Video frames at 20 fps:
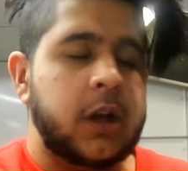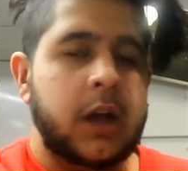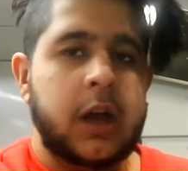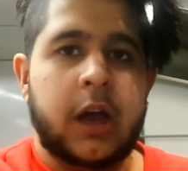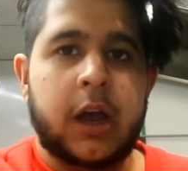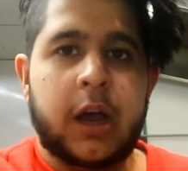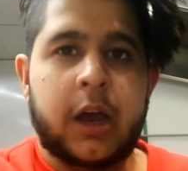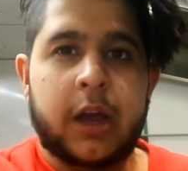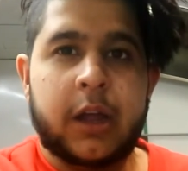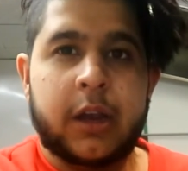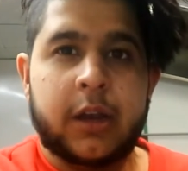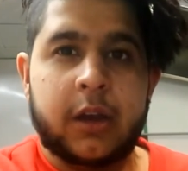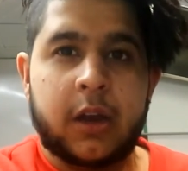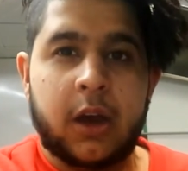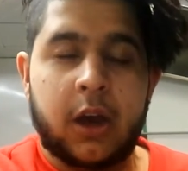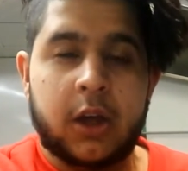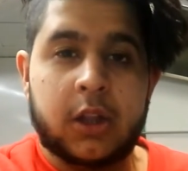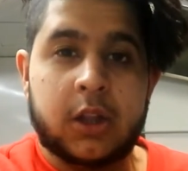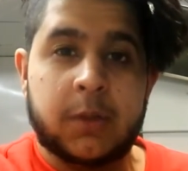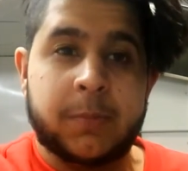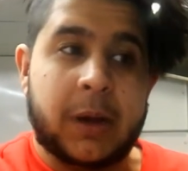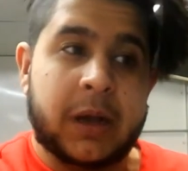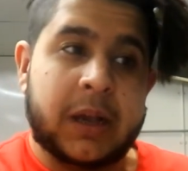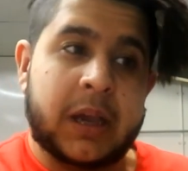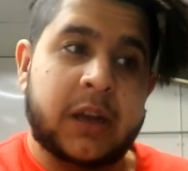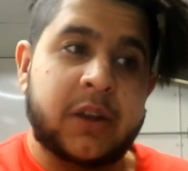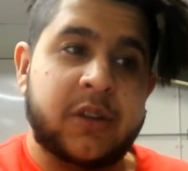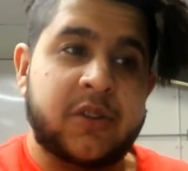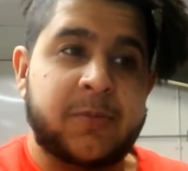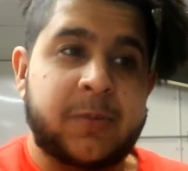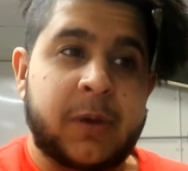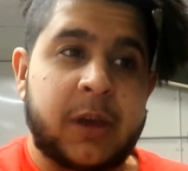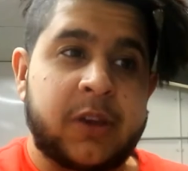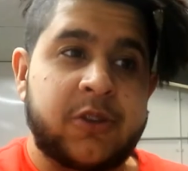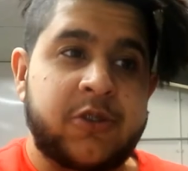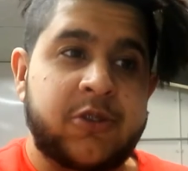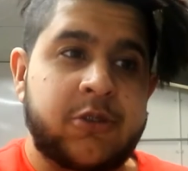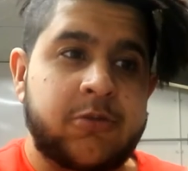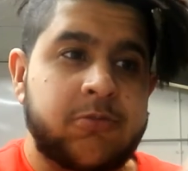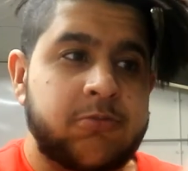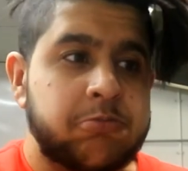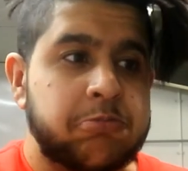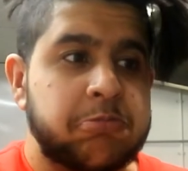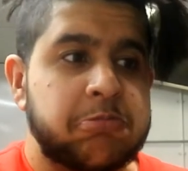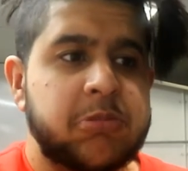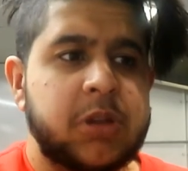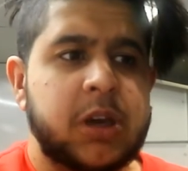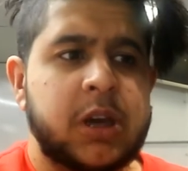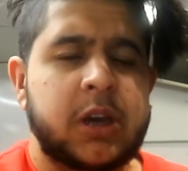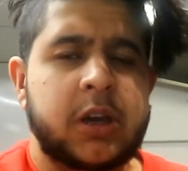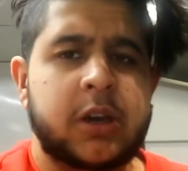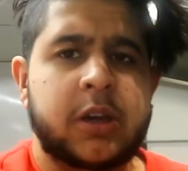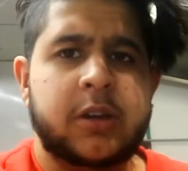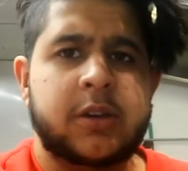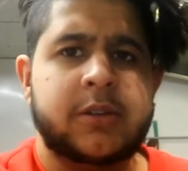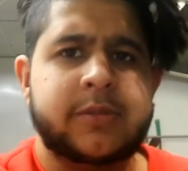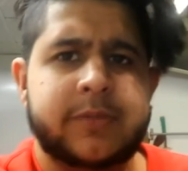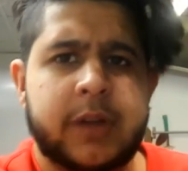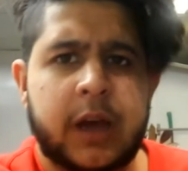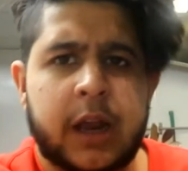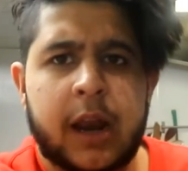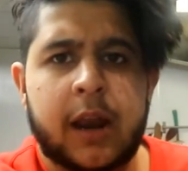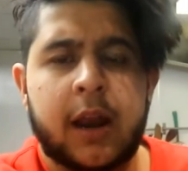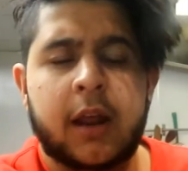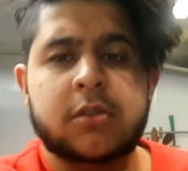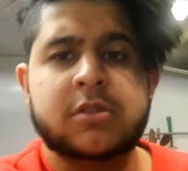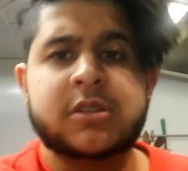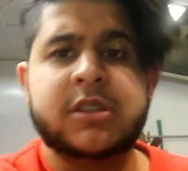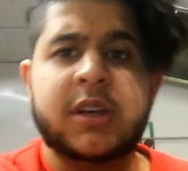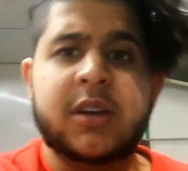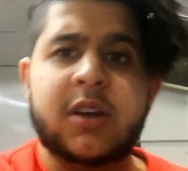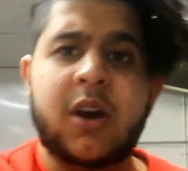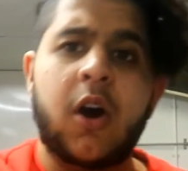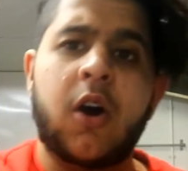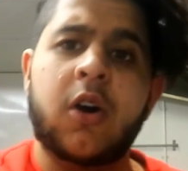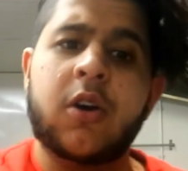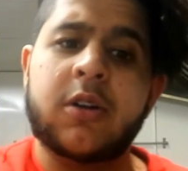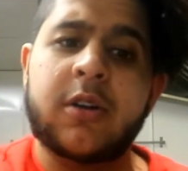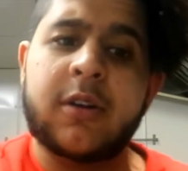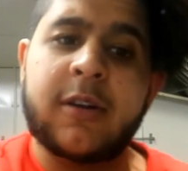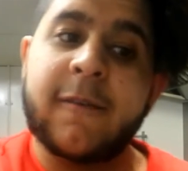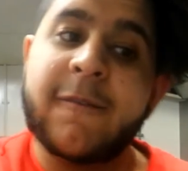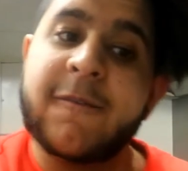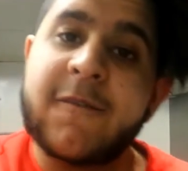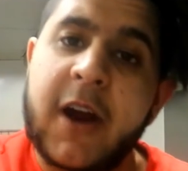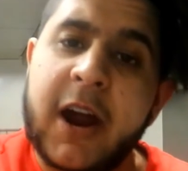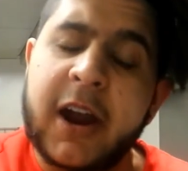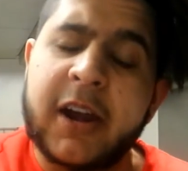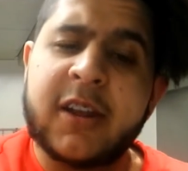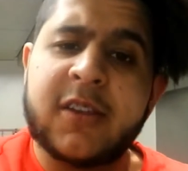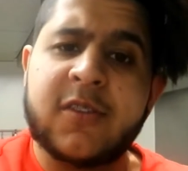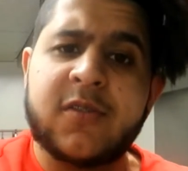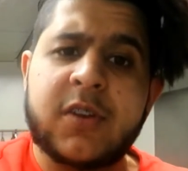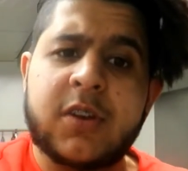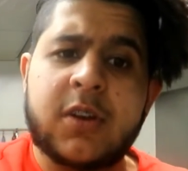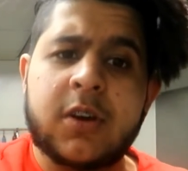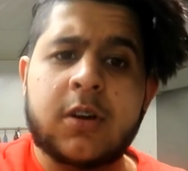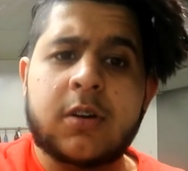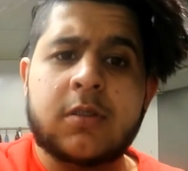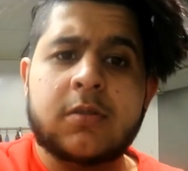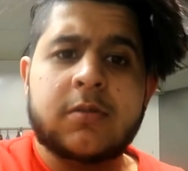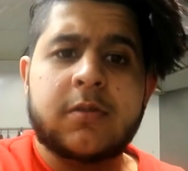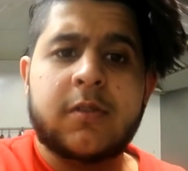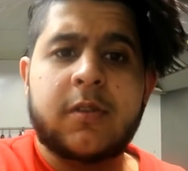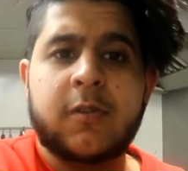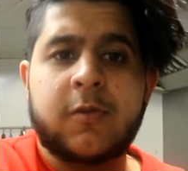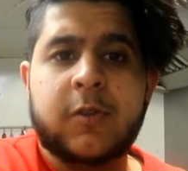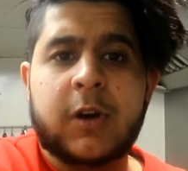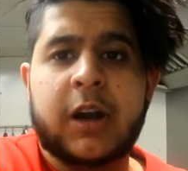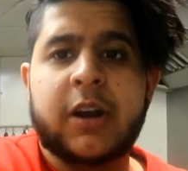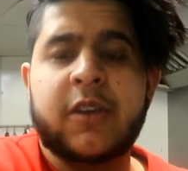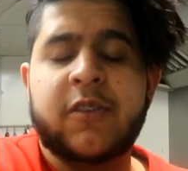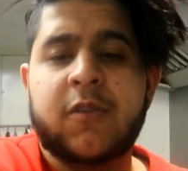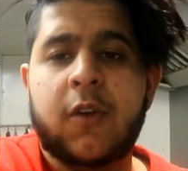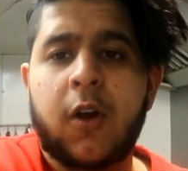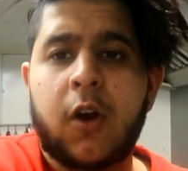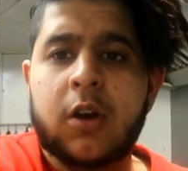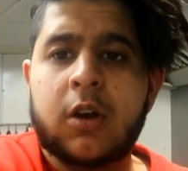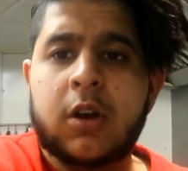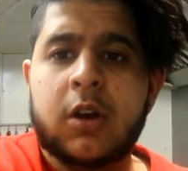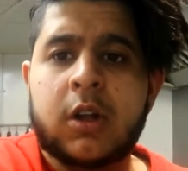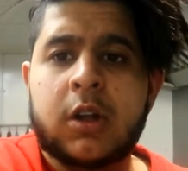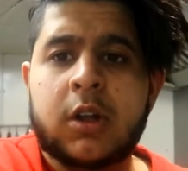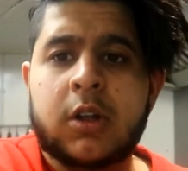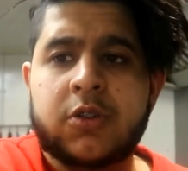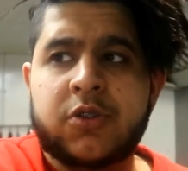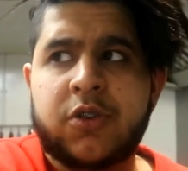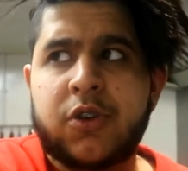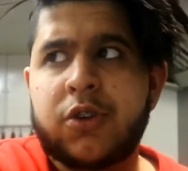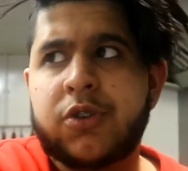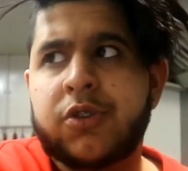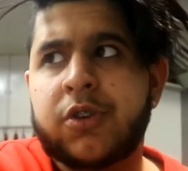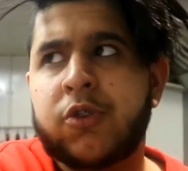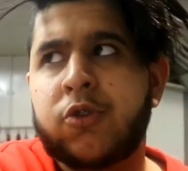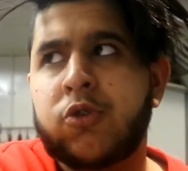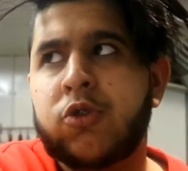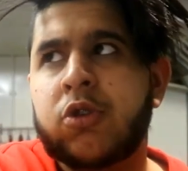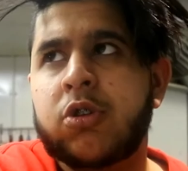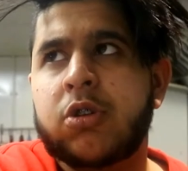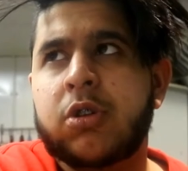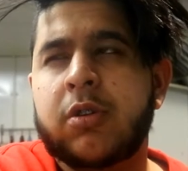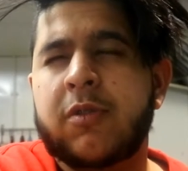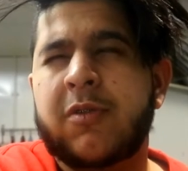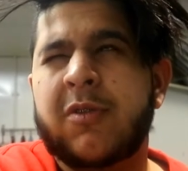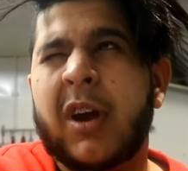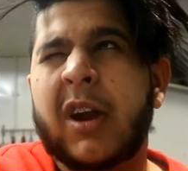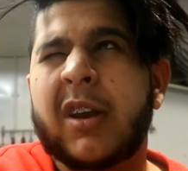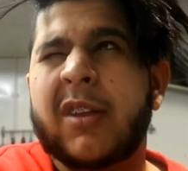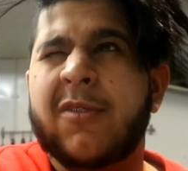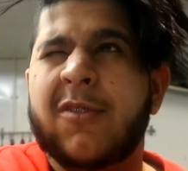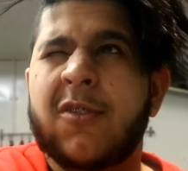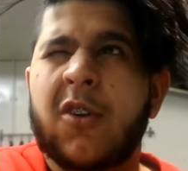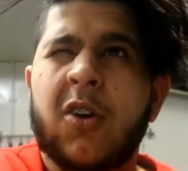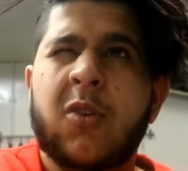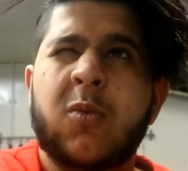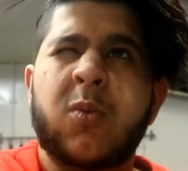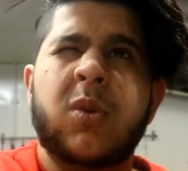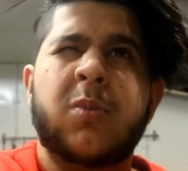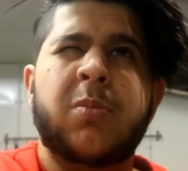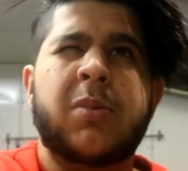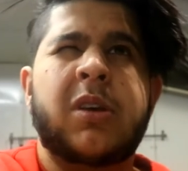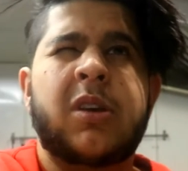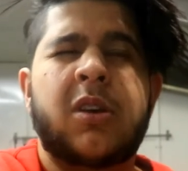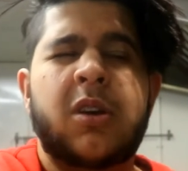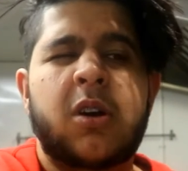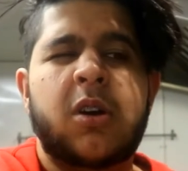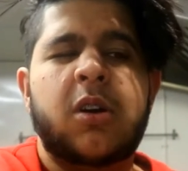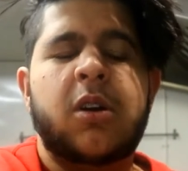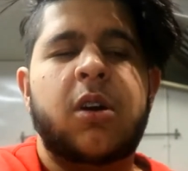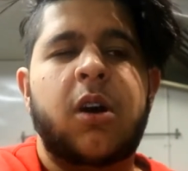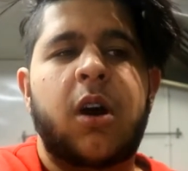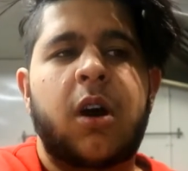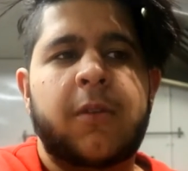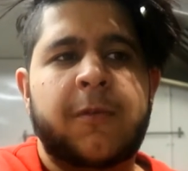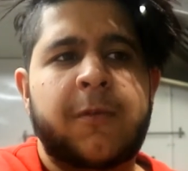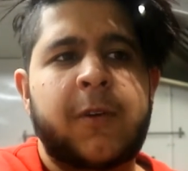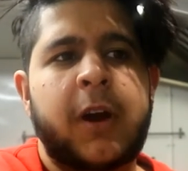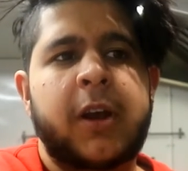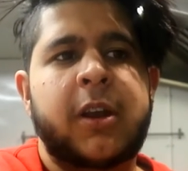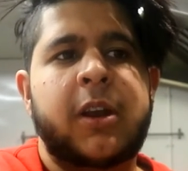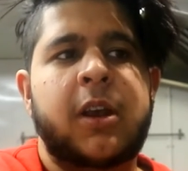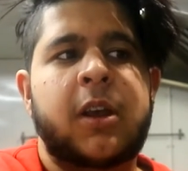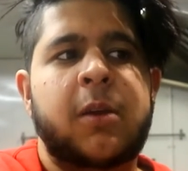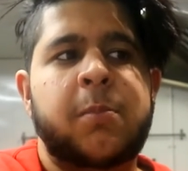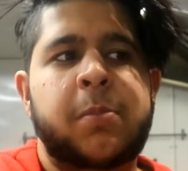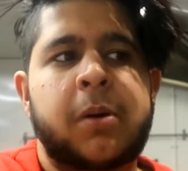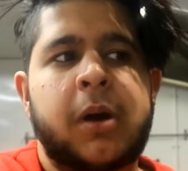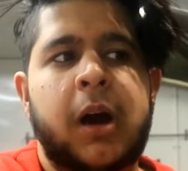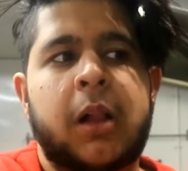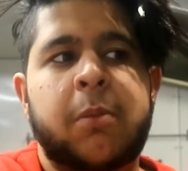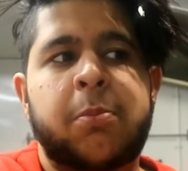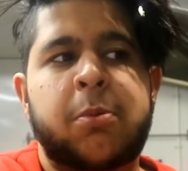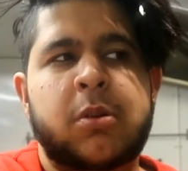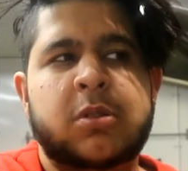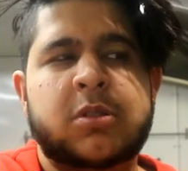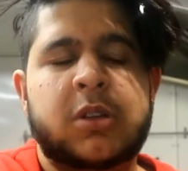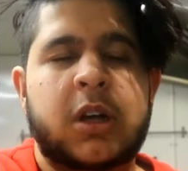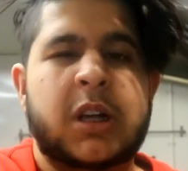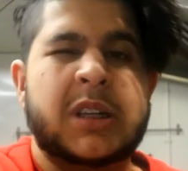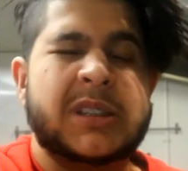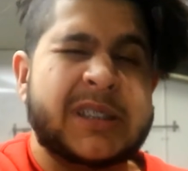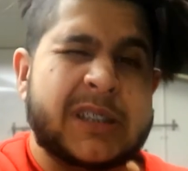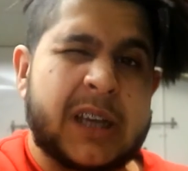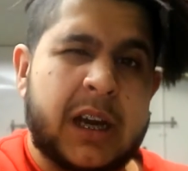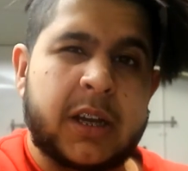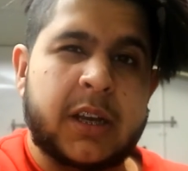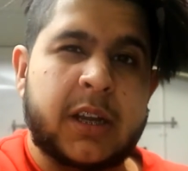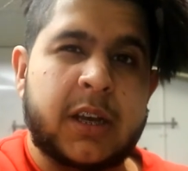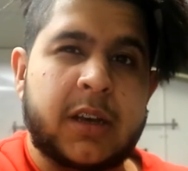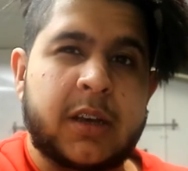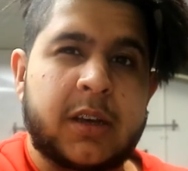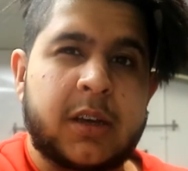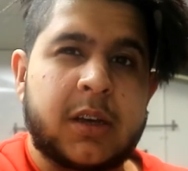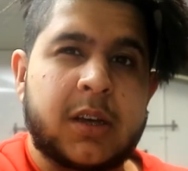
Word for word: and on the back end of this page and and announce it on Friday's video Friday's vlog so you, you Friday's vlog will be on Friday but I'll post that on a Saturday